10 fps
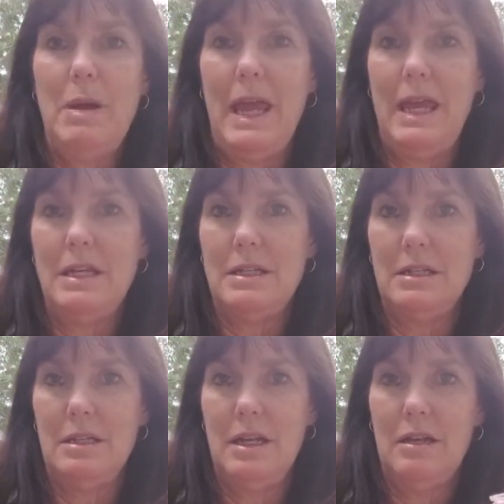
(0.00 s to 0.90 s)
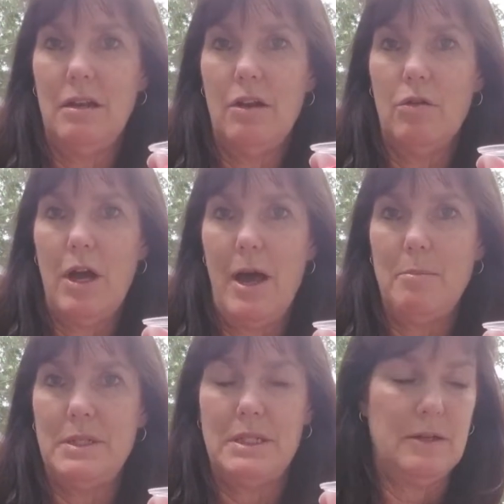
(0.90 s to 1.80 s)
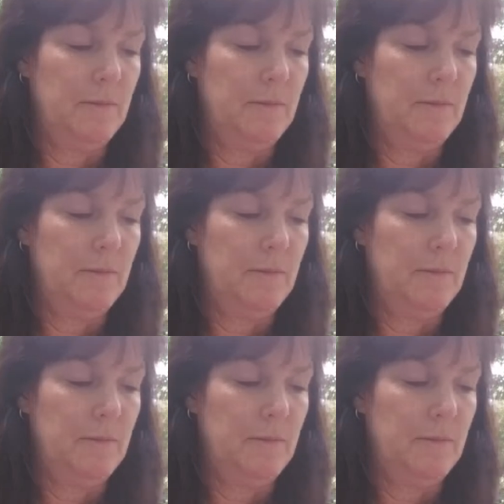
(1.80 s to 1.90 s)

paint in little cups.